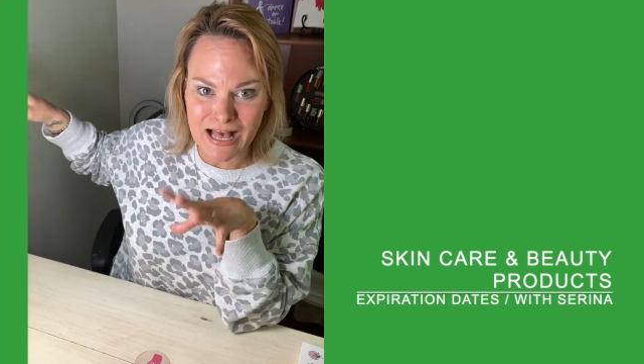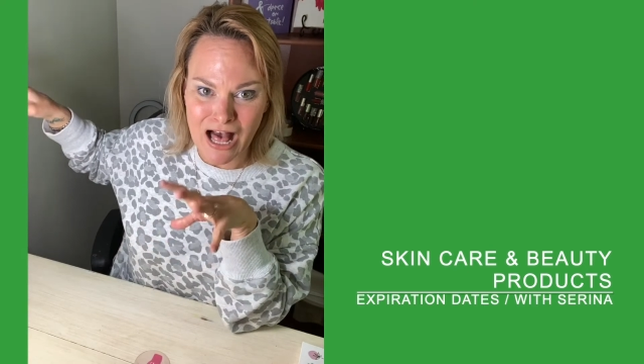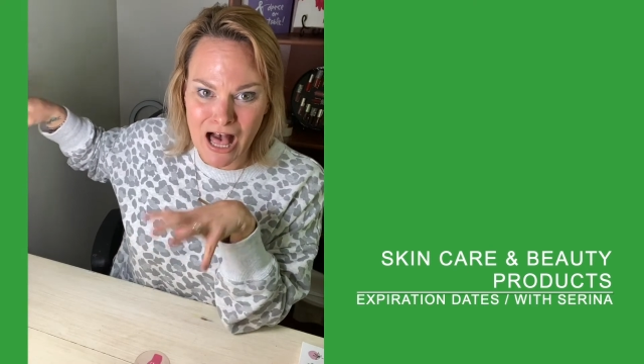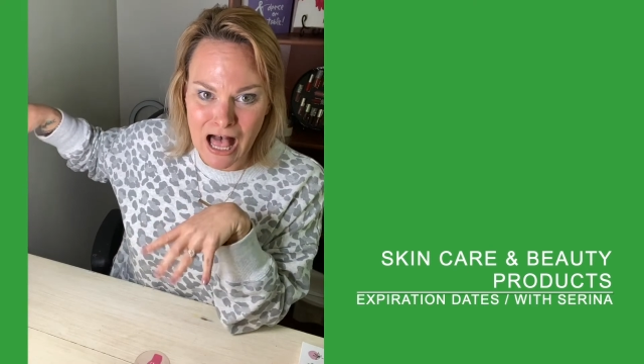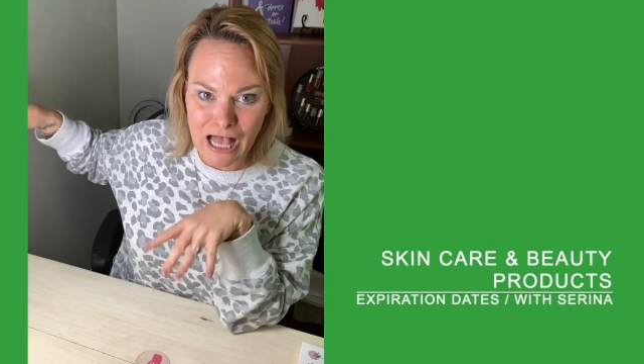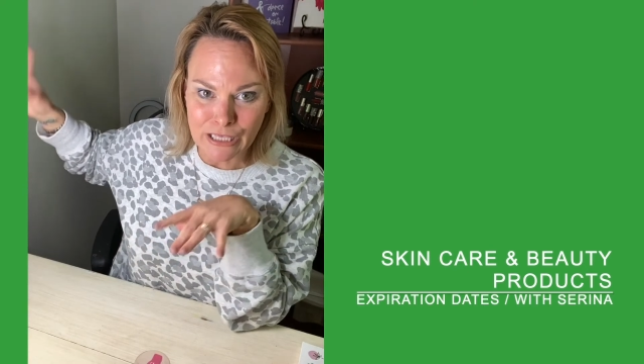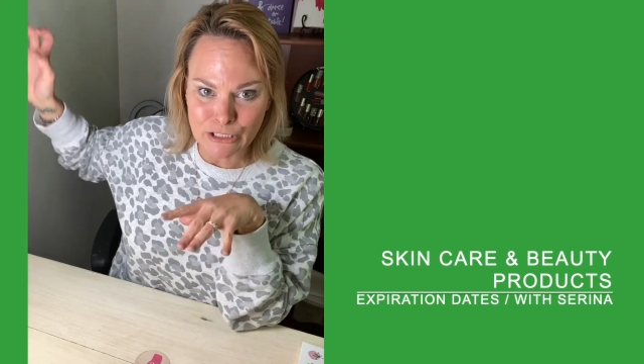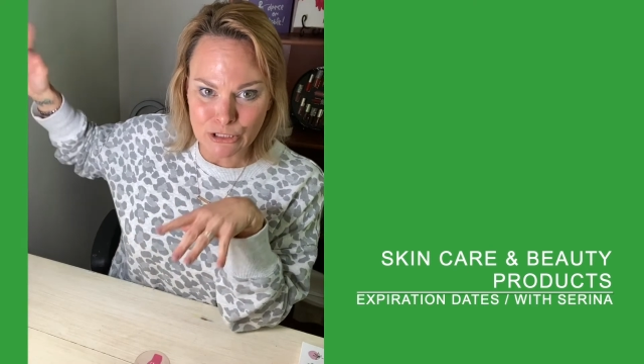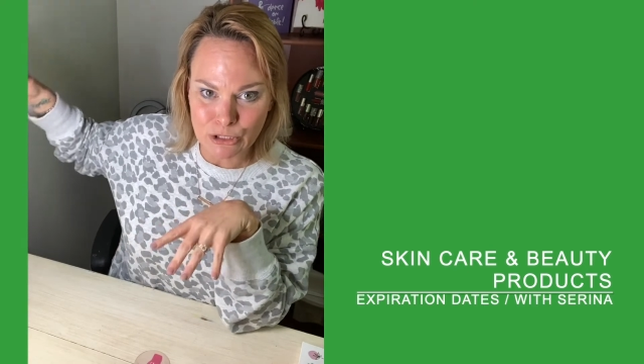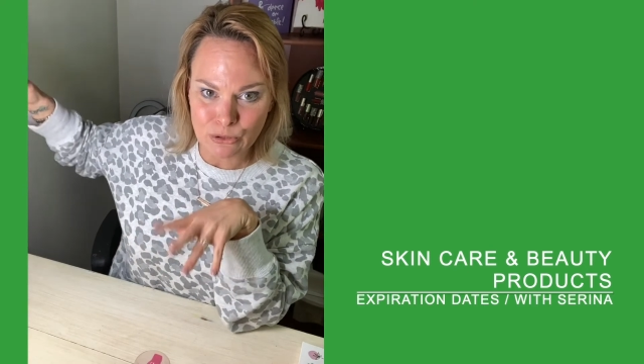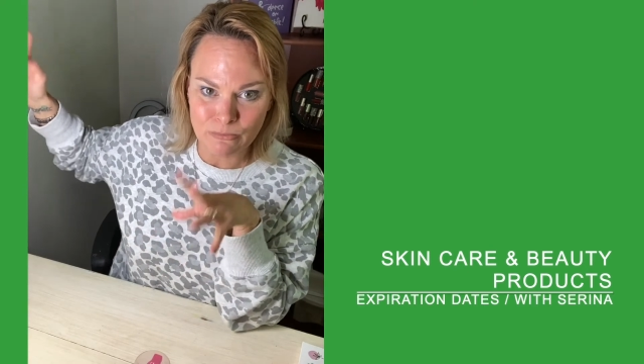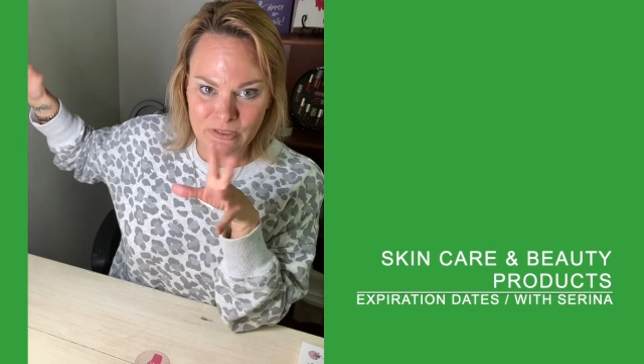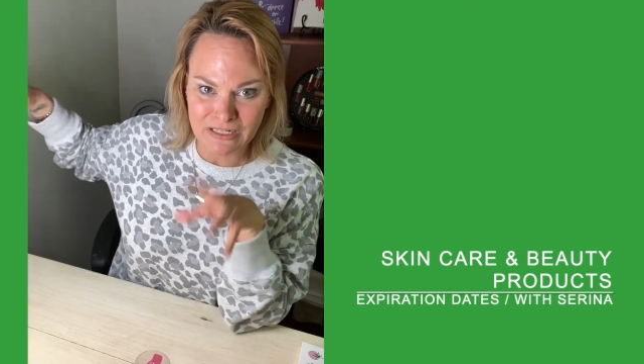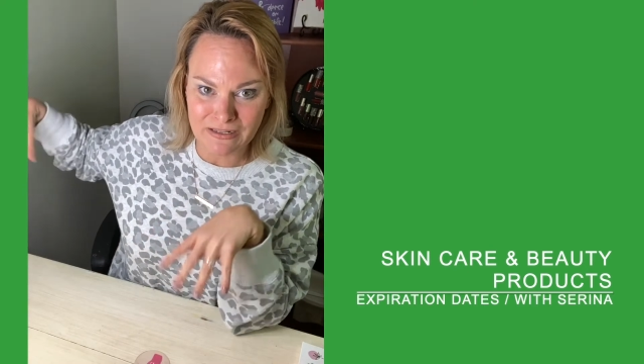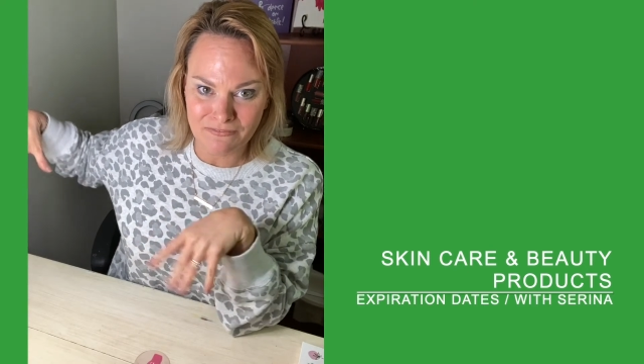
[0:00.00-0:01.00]
hot,
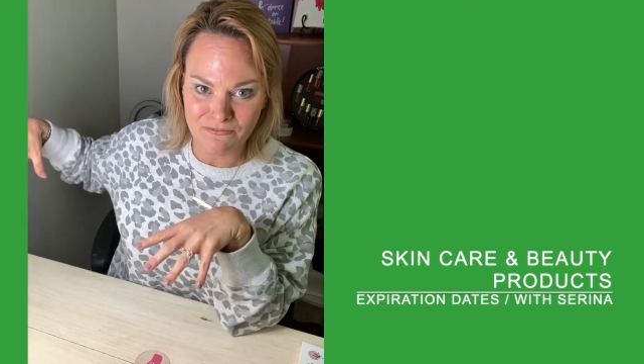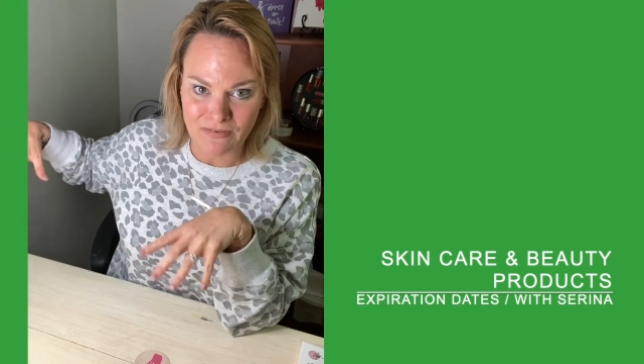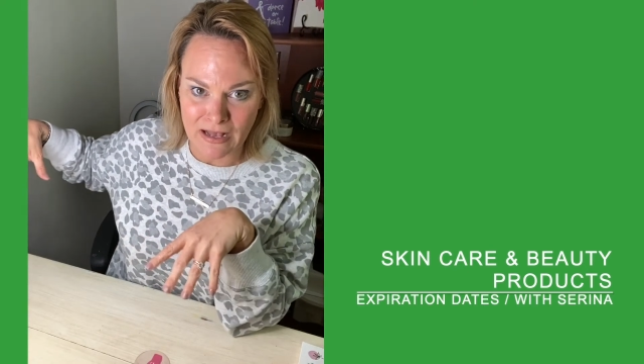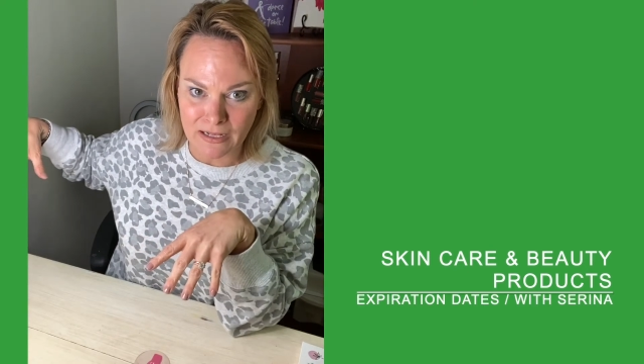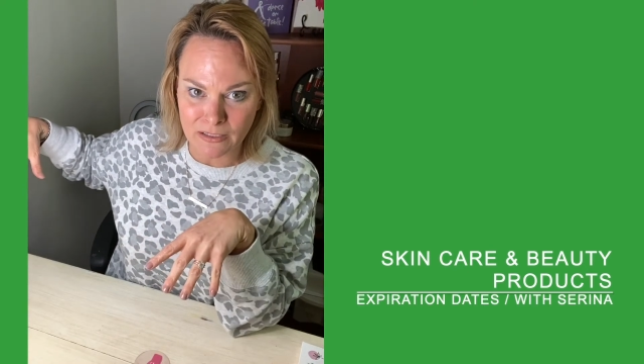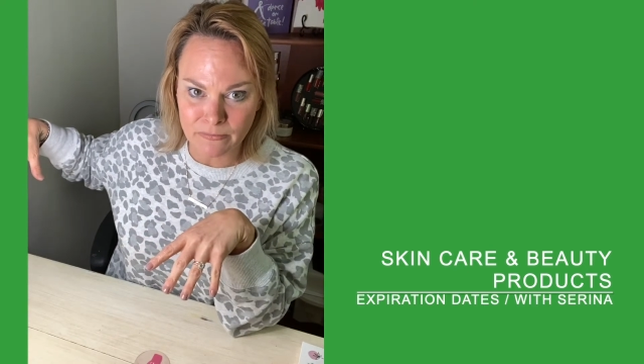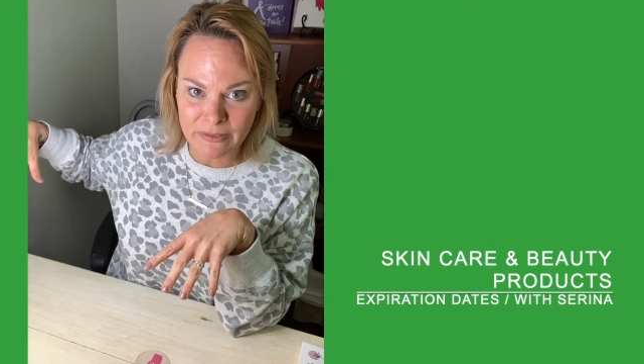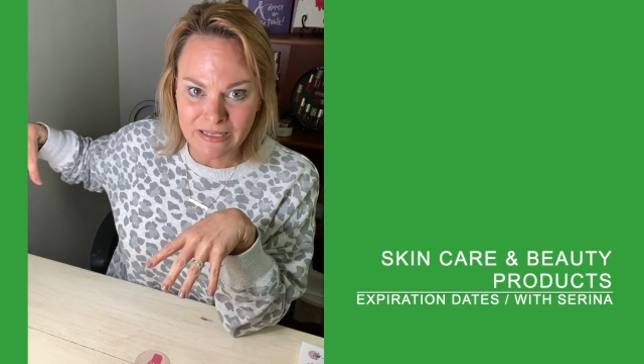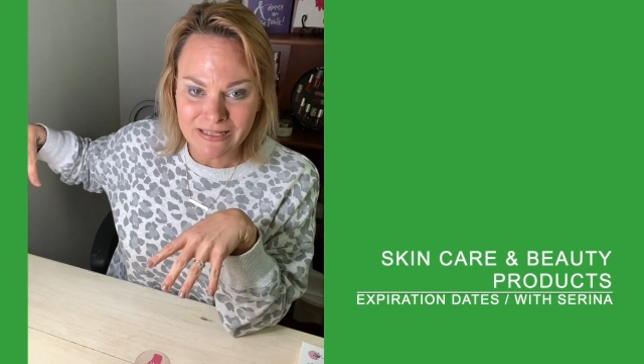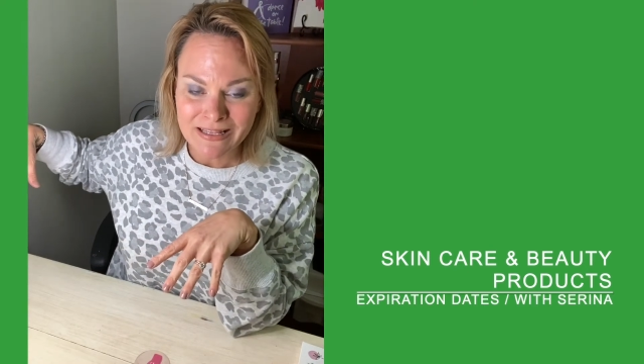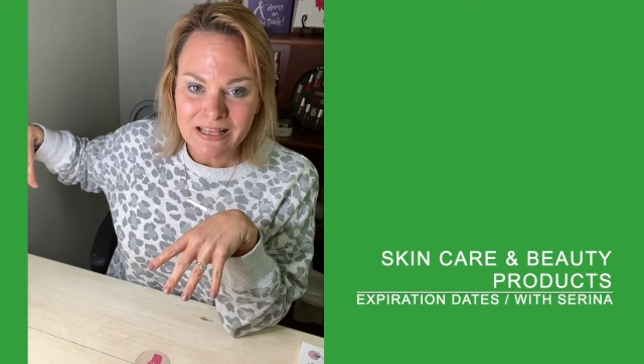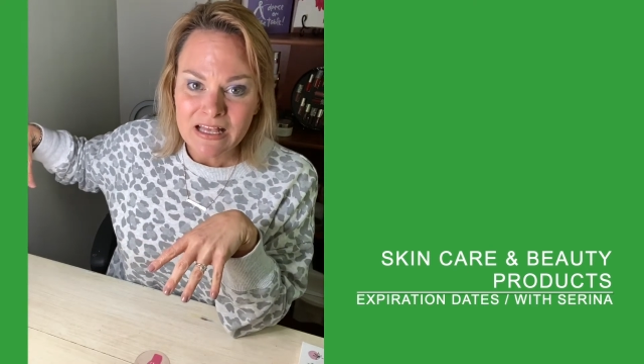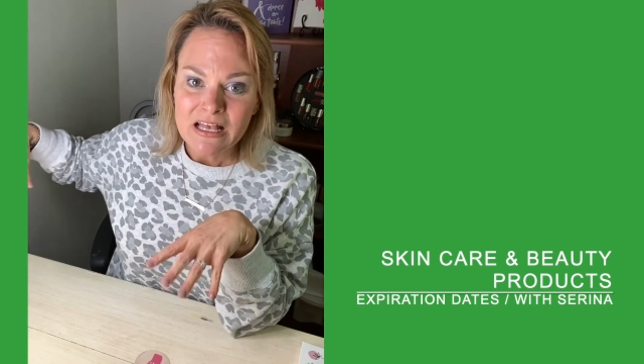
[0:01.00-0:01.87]
humid environment.